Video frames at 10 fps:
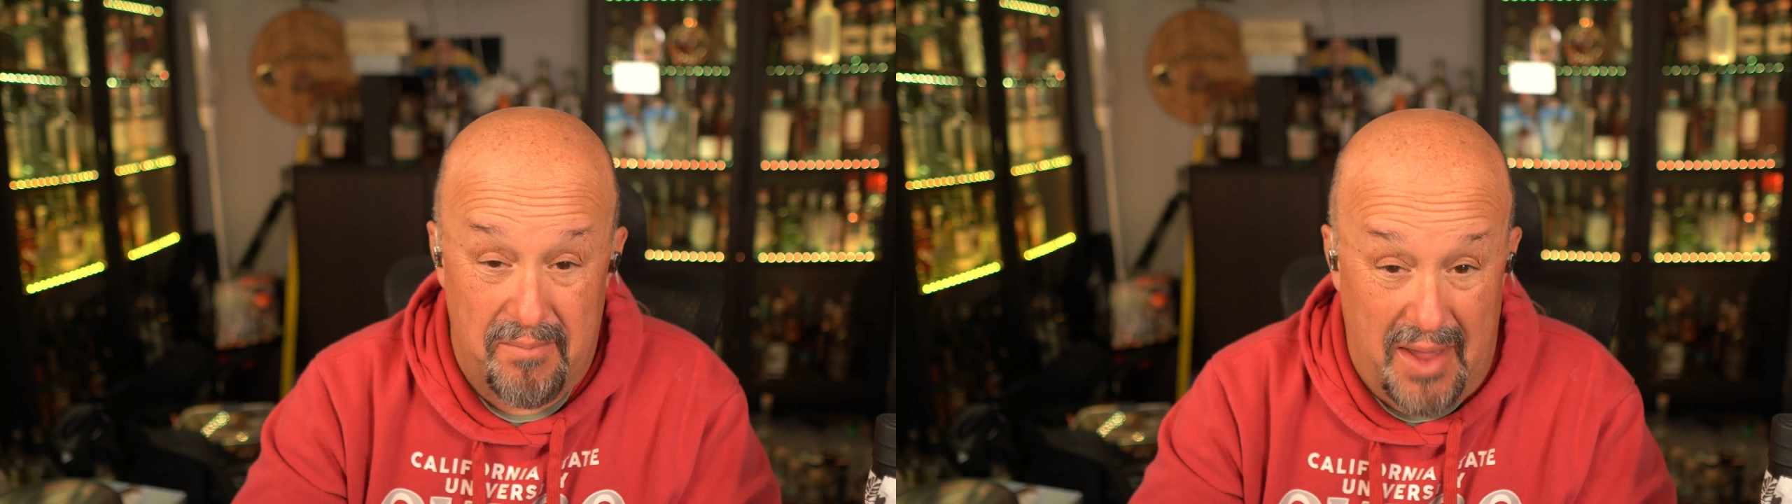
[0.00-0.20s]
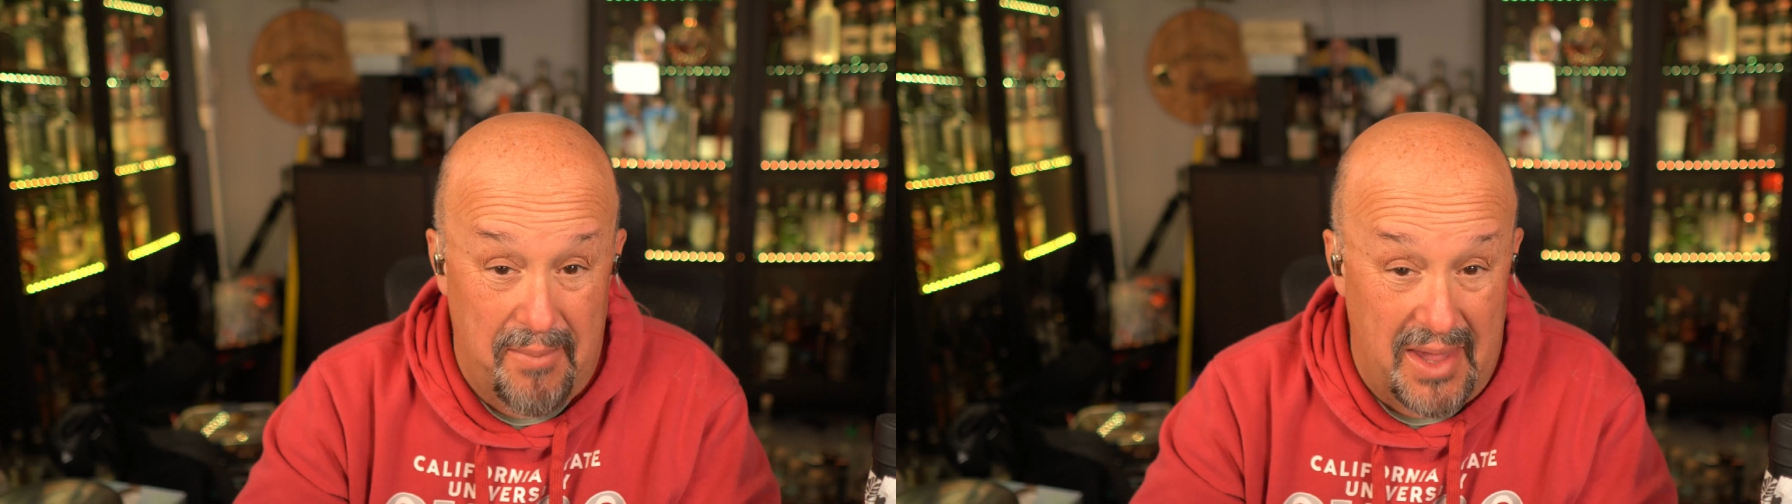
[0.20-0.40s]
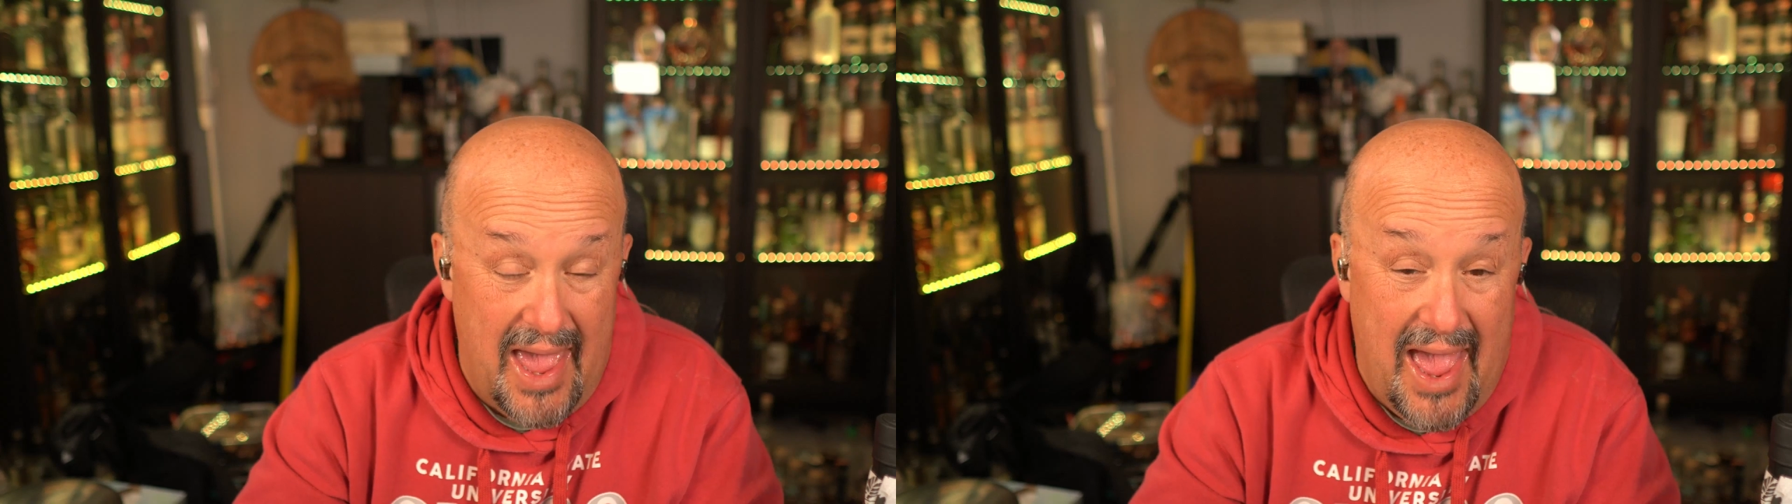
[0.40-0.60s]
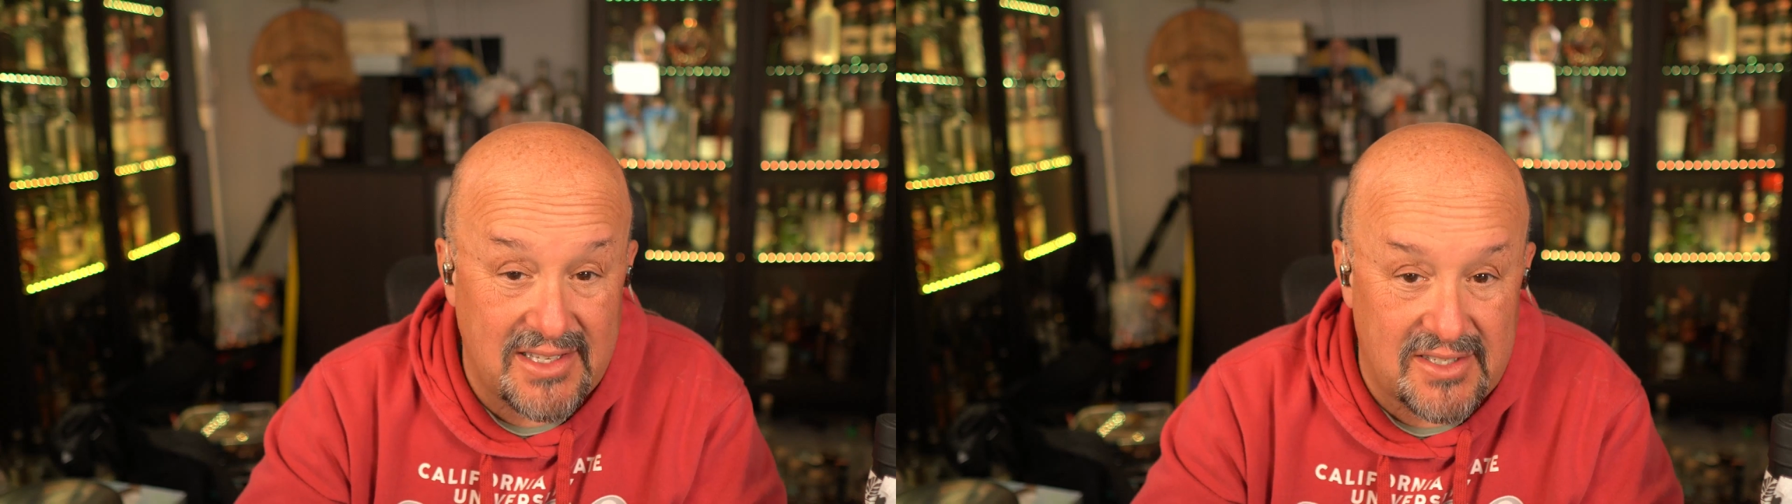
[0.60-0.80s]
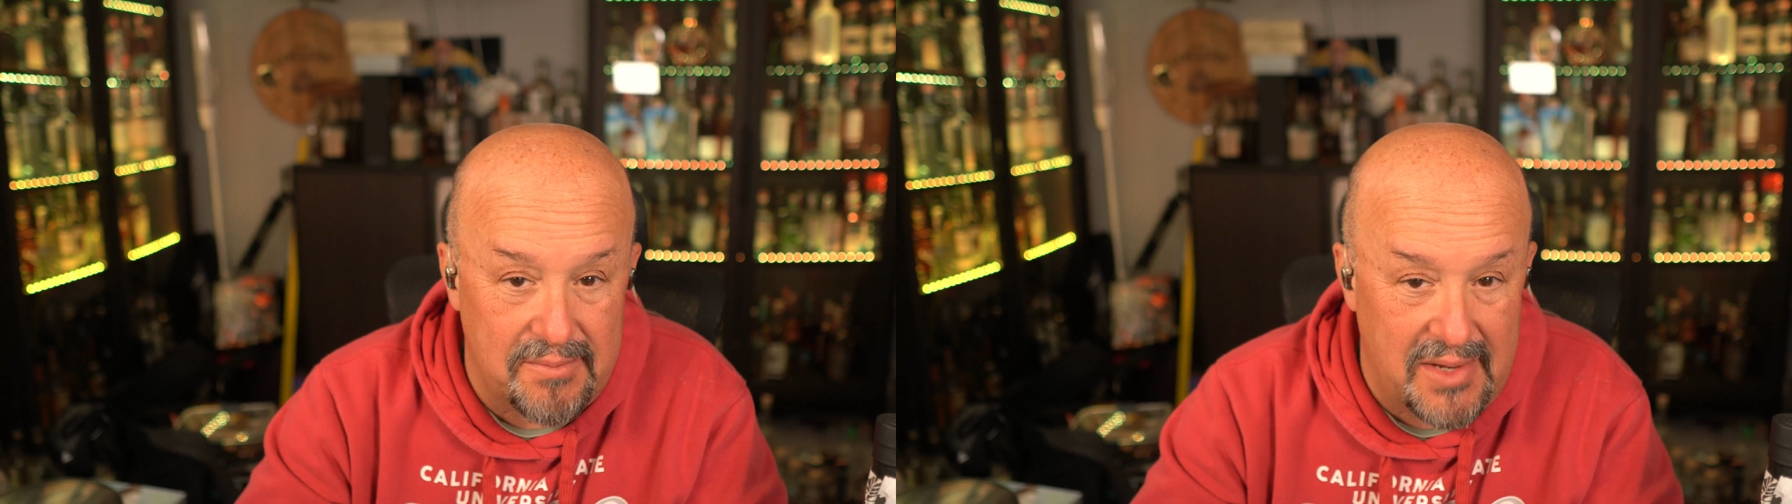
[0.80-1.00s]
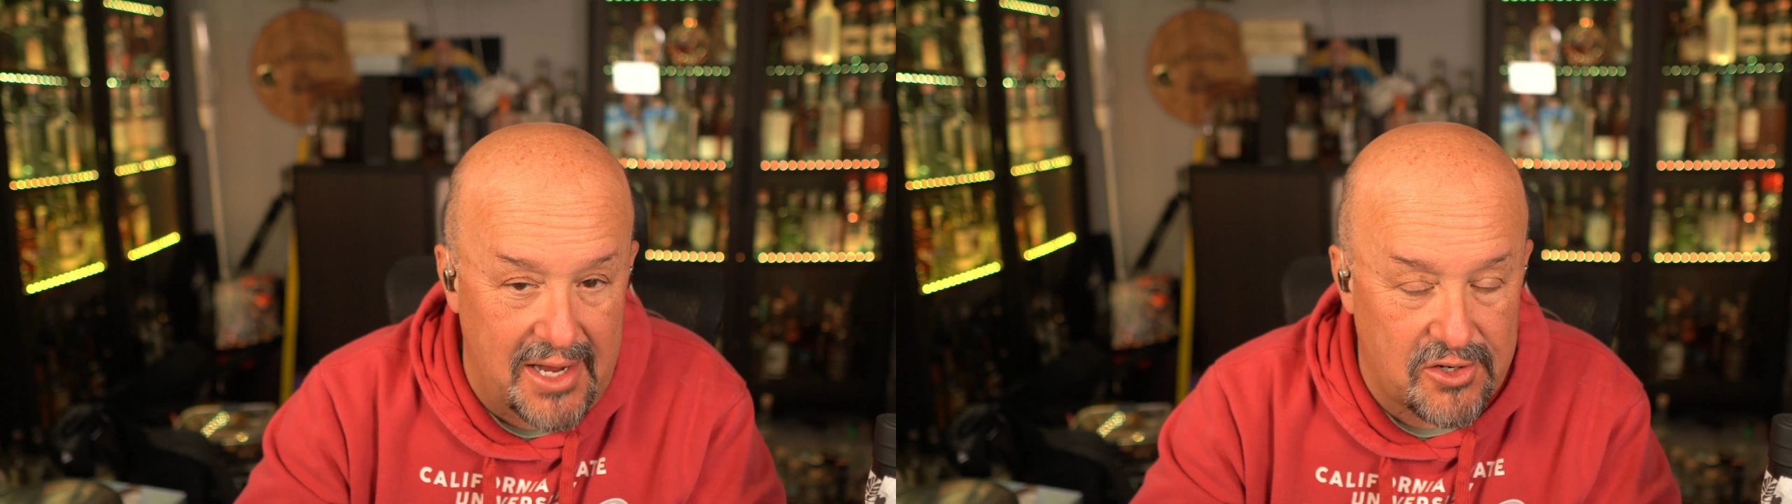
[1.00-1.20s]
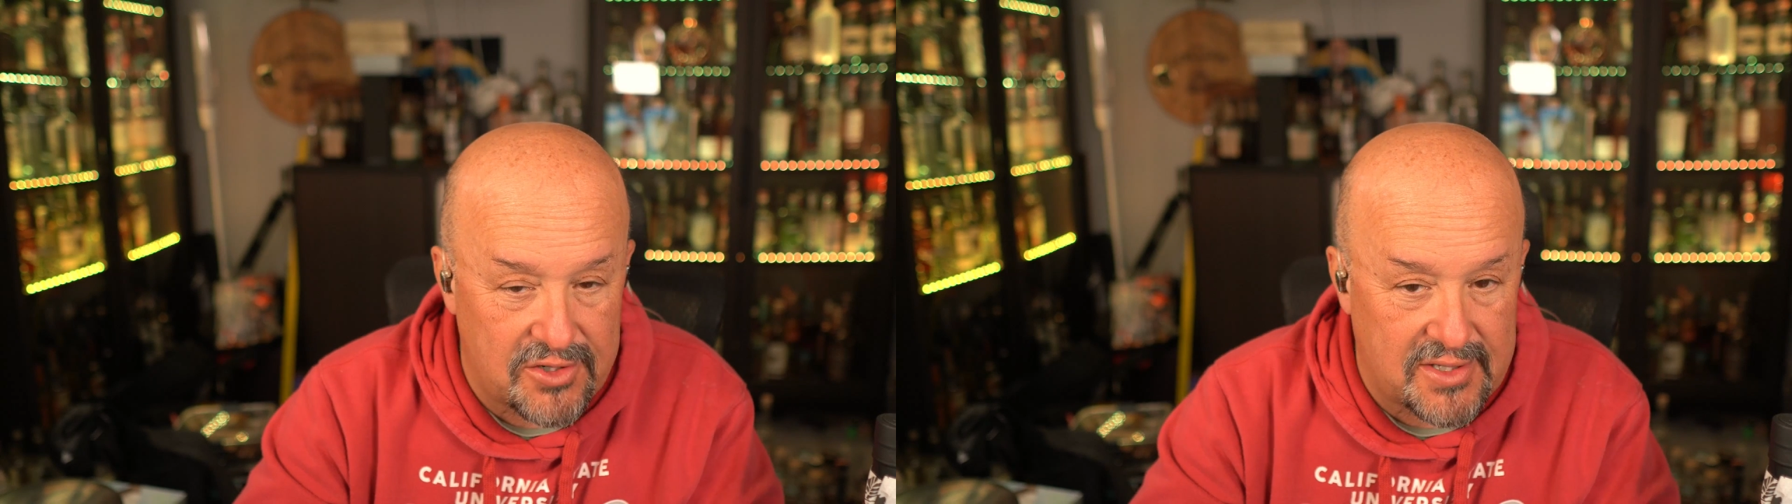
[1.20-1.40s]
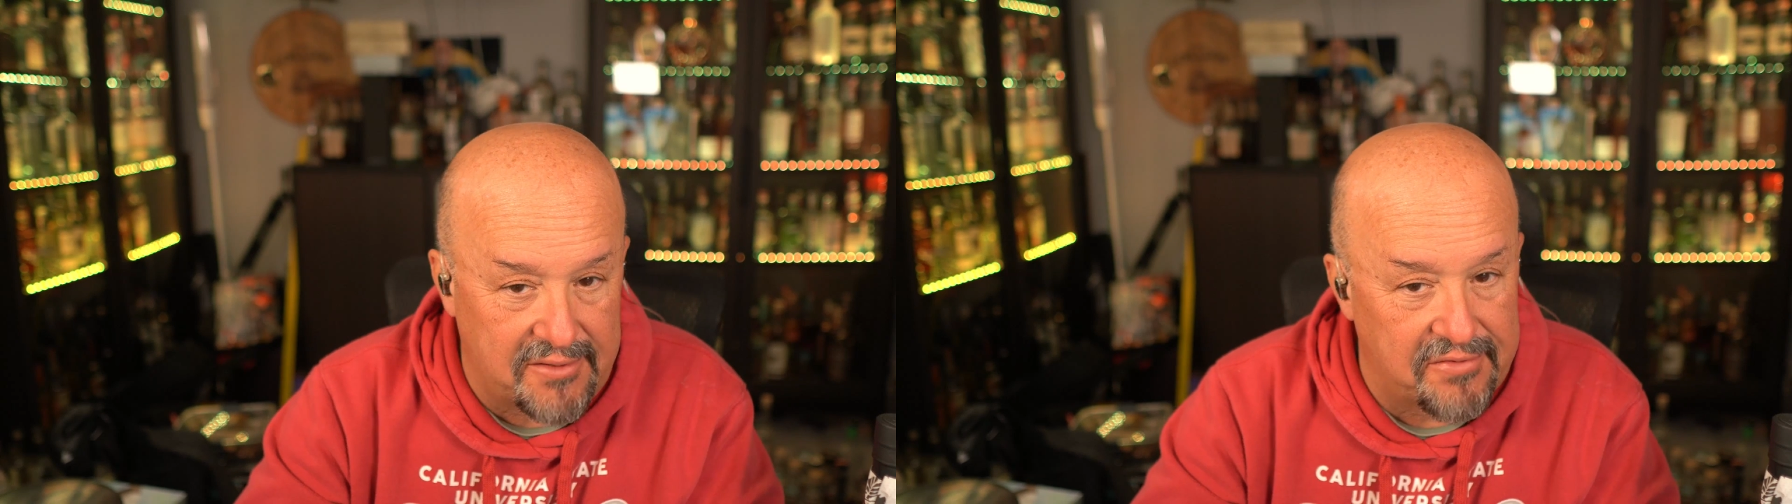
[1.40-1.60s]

maybe add some interesting